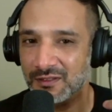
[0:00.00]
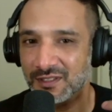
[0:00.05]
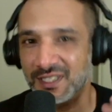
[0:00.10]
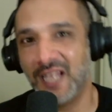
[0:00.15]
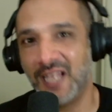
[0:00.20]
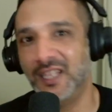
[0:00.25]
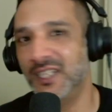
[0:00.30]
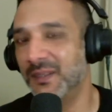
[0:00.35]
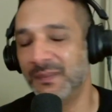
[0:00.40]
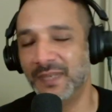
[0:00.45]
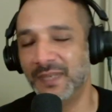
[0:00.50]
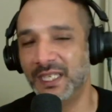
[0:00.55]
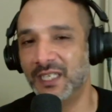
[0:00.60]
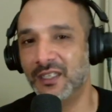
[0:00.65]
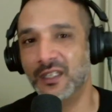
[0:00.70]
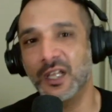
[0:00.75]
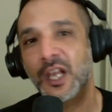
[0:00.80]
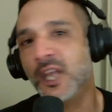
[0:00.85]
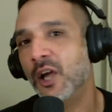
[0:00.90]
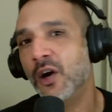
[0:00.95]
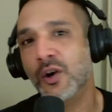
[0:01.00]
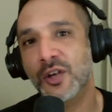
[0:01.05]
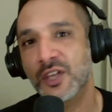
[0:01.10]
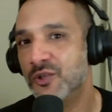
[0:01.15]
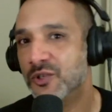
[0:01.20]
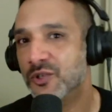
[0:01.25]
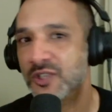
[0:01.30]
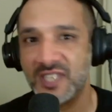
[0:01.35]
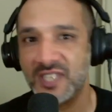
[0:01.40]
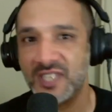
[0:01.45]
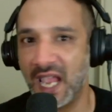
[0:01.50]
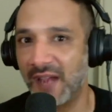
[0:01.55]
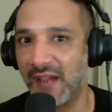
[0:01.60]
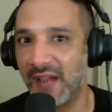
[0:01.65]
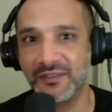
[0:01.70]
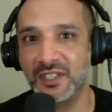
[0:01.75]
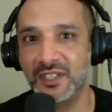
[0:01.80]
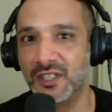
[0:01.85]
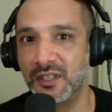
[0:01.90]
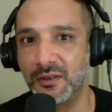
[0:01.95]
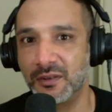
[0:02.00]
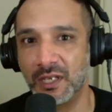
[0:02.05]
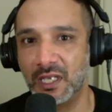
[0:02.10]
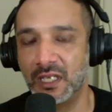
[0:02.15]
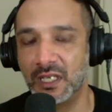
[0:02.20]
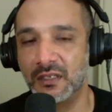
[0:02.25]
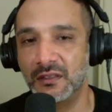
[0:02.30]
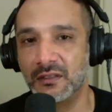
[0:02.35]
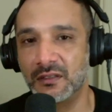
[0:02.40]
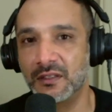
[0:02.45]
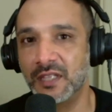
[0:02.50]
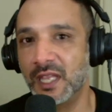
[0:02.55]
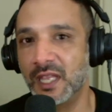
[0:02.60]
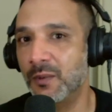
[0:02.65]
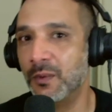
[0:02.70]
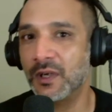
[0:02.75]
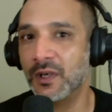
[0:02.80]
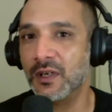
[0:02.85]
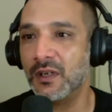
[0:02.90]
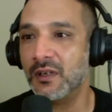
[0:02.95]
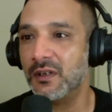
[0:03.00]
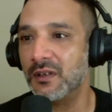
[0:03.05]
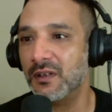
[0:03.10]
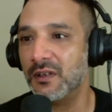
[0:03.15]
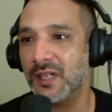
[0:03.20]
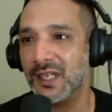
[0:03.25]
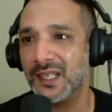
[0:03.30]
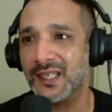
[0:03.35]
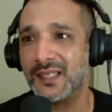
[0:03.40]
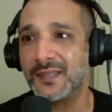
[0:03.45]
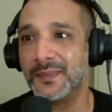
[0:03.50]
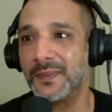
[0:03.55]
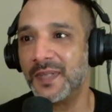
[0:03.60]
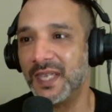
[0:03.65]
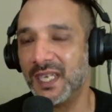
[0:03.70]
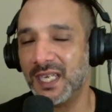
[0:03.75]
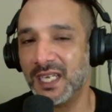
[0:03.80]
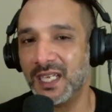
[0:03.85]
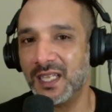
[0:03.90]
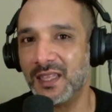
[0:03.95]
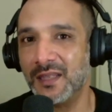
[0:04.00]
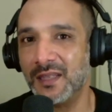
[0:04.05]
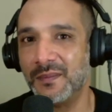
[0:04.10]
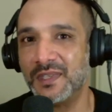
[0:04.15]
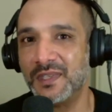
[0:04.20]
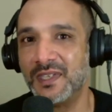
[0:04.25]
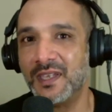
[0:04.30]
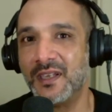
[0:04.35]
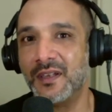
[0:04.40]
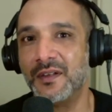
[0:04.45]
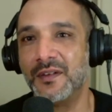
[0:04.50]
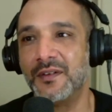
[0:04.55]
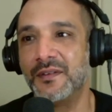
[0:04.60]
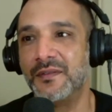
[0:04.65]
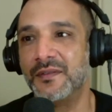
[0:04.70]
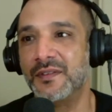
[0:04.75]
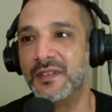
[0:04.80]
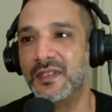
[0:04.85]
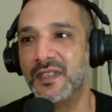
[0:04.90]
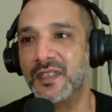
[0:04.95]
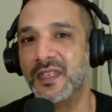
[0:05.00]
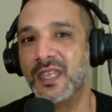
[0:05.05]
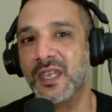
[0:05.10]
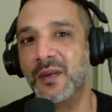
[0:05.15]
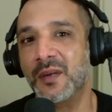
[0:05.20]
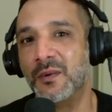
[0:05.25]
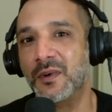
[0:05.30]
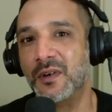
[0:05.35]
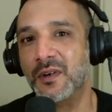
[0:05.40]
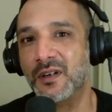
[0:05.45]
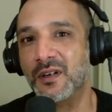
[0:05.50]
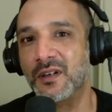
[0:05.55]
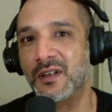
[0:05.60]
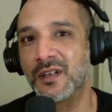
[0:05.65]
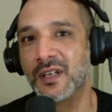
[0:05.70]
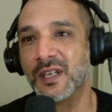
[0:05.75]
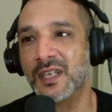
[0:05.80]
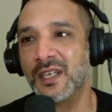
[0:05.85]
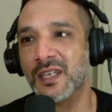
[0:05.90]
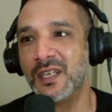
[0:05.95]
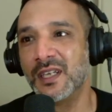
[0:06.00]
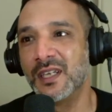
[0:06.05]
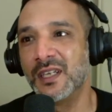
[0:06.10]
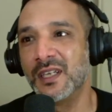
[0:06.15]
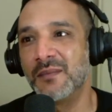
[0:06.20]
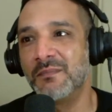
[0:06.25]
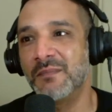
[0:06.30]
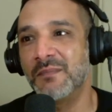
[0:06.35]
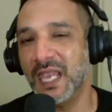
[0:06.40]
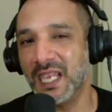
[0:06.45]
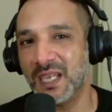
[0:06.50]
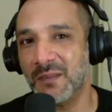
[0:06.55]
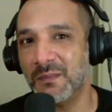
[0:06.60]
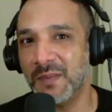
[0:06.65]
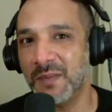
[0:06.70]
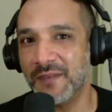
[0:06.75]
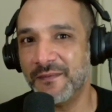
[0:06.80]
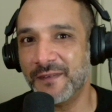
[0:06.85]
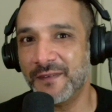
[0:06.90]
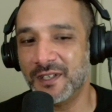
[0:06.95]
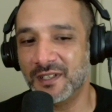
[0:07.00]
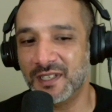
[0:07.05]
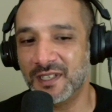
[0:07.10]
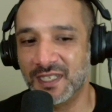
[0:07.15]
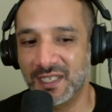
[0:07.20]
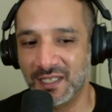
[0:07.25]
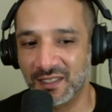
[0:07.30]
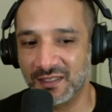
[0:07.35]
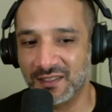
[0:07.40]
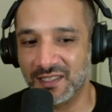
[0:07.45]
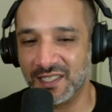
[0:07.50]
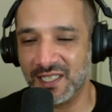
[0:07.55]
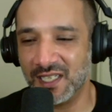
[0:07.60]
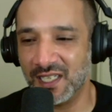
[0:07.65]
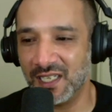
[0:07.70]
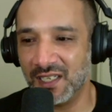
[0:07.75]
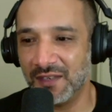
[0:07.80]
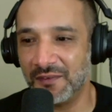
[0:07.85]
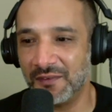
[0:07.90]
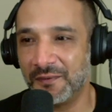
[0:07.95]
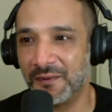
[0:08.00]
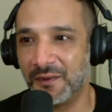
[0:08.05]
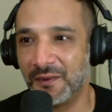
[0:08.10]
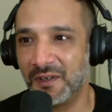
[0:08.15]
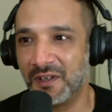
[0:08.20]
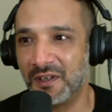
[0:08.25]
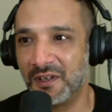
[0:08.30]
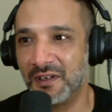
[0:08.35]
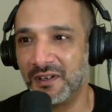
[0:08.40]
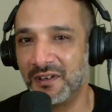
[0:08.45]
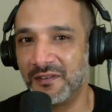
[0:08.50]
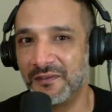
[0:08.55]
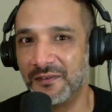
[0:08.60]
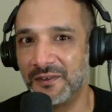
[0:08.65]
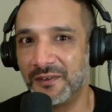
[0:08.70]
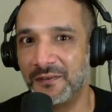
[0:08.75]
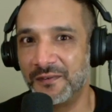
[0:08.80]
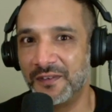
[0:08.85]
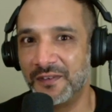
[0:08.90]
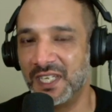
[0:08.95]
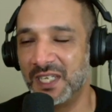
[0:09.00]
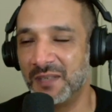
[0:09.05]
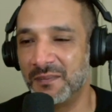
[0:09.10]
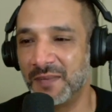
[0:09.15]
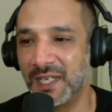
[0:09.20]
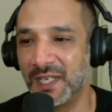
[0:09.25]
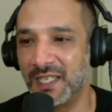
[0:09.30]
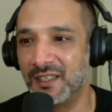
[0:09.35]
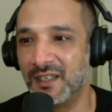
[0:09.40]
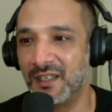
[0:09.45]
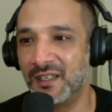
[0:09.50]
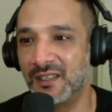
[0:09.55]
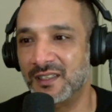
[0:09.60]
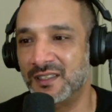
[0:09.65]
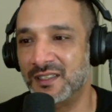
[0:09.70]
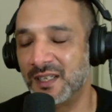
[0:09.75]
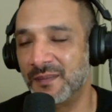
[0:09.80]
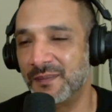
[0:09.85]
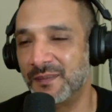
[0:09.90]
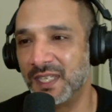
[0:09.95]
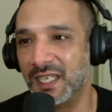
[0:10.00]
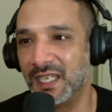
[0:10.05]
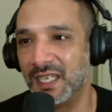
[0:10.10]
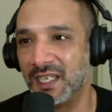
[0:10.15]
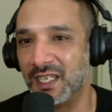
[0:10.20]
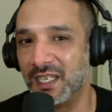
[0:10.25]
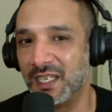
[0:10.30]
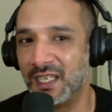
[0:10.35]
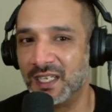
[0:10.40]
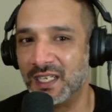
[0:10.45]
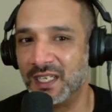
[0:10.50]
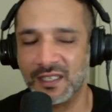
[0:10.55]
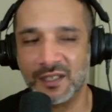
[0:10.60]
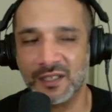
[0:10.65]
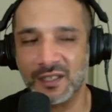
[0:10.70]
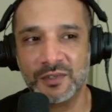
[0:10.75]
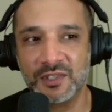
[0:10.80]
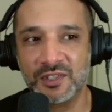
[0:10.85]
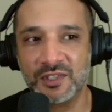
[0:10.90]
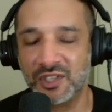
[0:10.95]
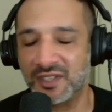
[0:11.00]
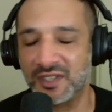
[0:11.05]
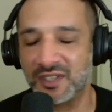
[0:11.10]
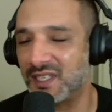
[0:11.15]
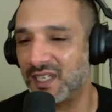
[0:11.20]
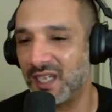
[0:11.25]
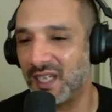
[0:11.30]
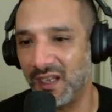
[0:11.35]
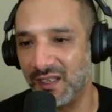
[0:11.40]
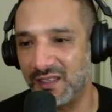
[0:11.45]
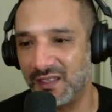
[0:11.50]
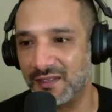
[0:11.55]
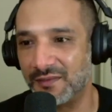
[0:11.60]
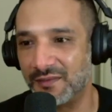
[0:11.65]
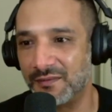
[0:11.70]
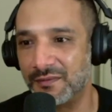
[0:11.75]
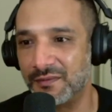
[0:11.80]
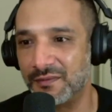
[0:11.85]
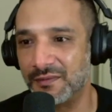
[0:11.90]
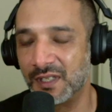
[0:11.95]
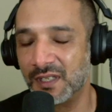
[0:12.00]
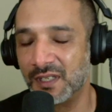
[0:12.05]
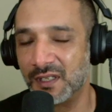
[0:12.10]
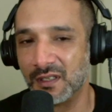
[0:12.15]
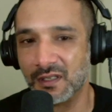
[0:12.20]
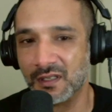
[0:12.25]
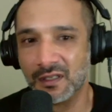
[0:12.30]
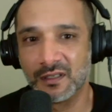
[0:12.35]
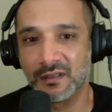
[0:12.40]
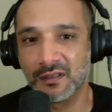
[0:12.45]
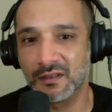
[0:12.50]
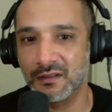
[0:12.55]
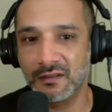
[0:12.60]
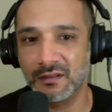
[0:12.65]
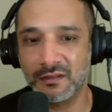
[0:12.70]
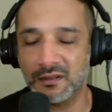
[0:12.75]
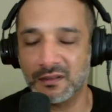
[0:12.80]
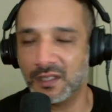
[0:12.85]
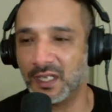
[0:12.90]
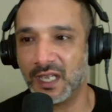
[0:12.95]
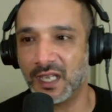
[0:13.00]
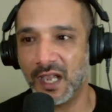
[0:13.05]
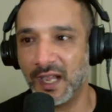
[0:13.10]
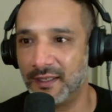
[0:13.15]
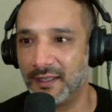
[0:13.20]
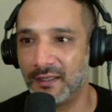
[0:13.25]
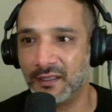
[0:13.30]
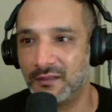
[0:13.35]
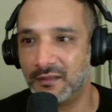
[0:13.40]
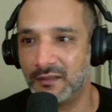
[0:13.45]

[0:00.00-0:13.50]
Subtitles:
telling me, like, oh, you just have to do it. They weren't explaining themselves. They were making me feel guilty for feeding my dog something, and it was just a case of like I